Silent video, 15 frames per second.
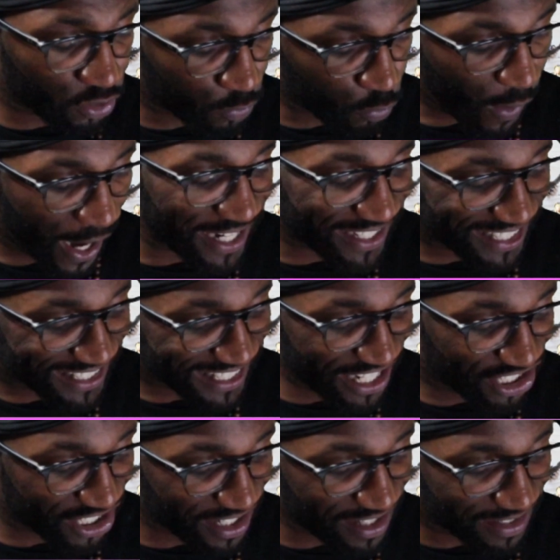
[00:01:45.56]
right
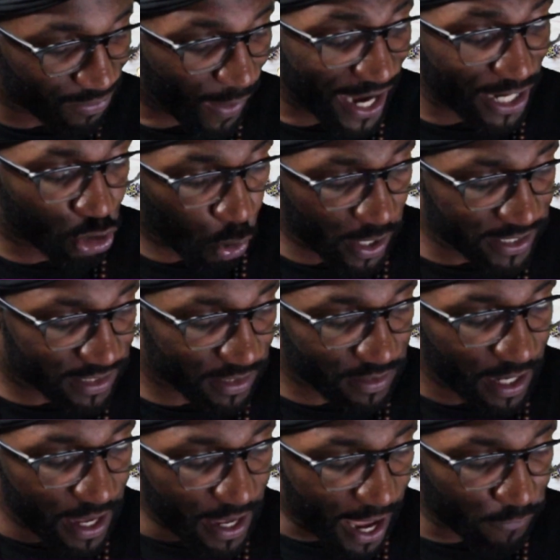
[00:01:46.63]
decisions, right choices,
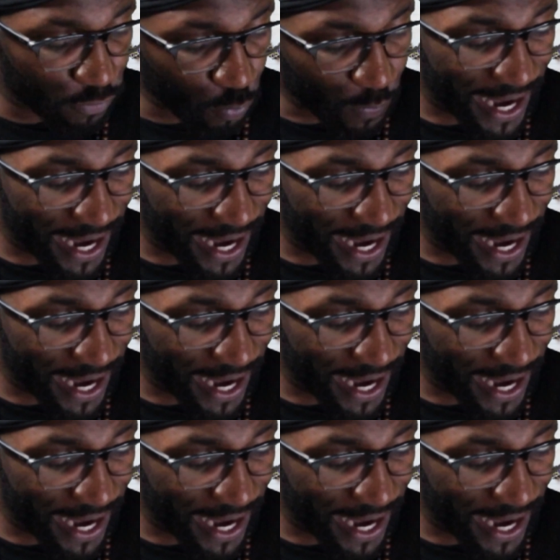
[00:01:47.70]
have the right